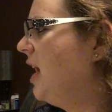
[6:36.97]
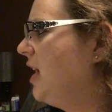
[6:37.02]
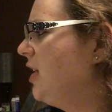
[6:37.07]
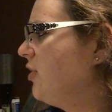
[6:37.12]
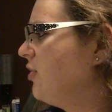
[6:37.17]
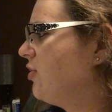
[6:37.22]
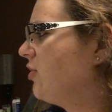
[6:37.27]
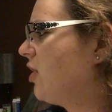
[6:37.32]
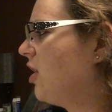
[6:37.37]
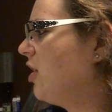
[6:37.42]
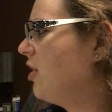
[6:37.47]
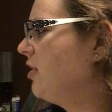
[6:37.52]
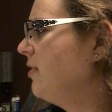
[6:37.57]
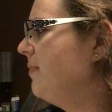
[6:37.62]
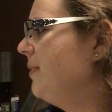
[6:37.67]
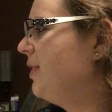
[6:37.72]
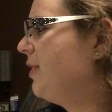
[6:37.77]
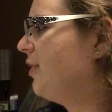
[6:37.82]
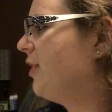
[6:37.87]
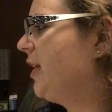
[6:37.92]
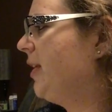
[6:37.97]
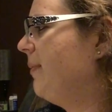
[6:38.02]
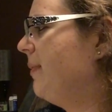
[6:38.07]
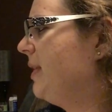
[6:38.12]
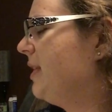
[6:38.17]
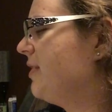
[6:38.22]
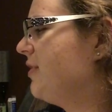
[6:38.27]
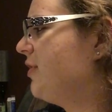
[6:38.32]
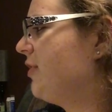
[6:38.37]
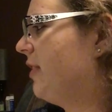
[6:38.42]
and your scar could be hurting
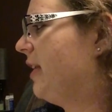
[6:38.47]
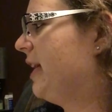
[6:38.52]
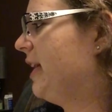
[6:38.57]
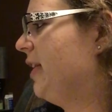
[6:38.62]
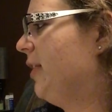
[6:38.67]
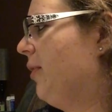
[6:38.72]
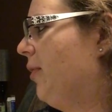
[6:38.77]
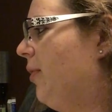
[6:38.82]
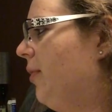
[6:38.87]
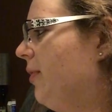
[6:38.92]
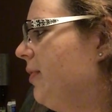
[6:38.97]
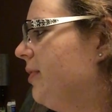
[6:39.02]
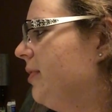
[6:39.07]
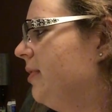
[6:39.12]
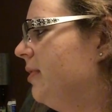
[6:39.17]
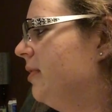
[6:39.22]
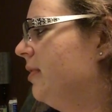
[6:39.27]
because you're getting old.